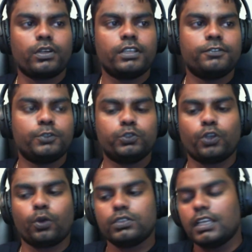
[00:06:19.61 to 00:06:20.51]
If you
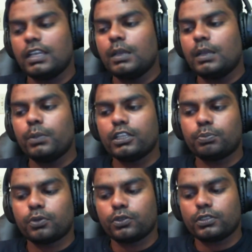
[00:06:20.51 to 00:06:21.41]
don't build a
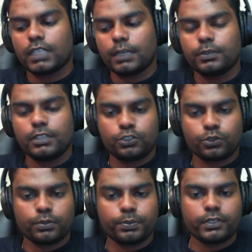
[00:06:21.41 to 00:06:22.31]
prototype in a
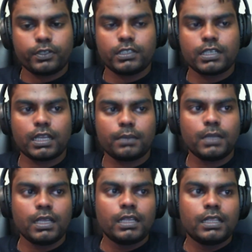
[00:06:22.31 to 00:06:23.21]
short period of time,
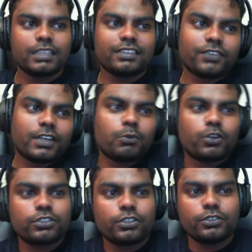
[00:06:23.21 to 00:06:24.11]
if the
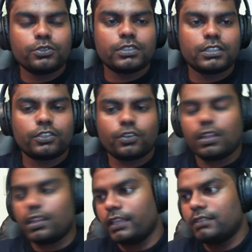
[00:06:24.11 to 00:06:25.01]
frameworks you're using, they're all
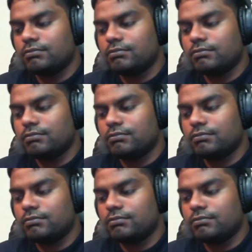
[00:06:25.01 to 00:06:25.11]
like,